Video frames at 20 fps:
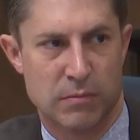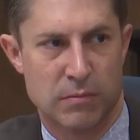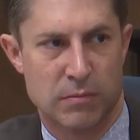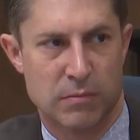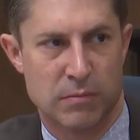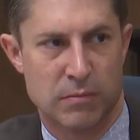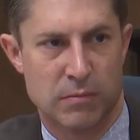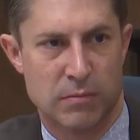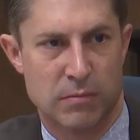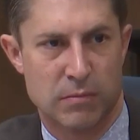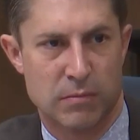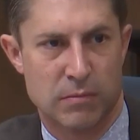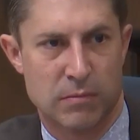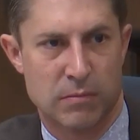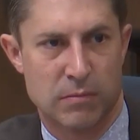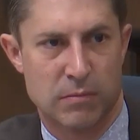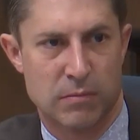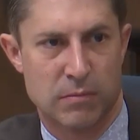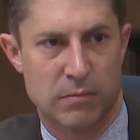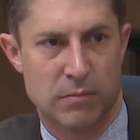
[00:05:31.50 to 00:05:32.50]

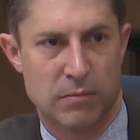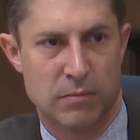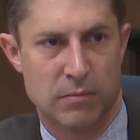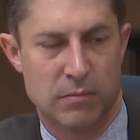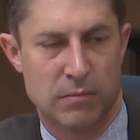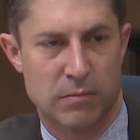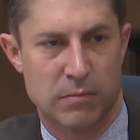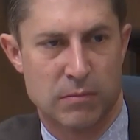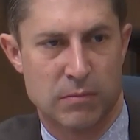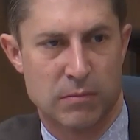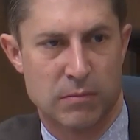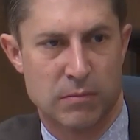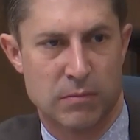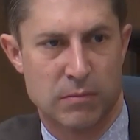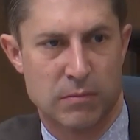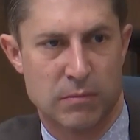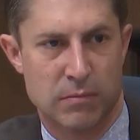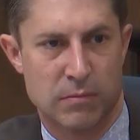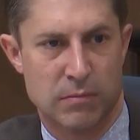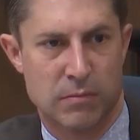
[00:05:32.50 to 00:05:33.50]

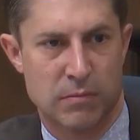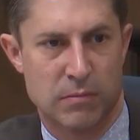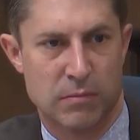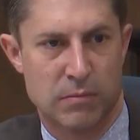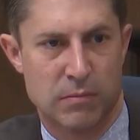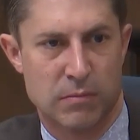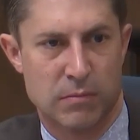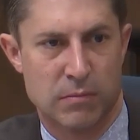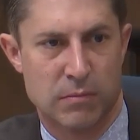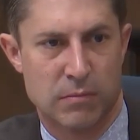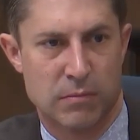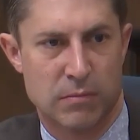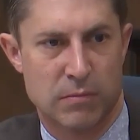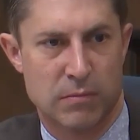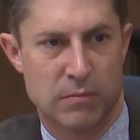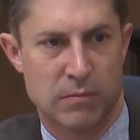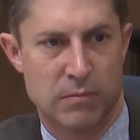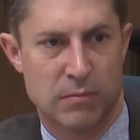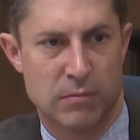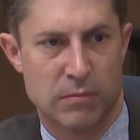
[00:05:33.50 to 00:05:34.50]

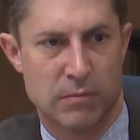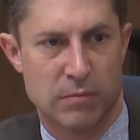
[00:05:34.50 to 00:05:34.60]
[no speech]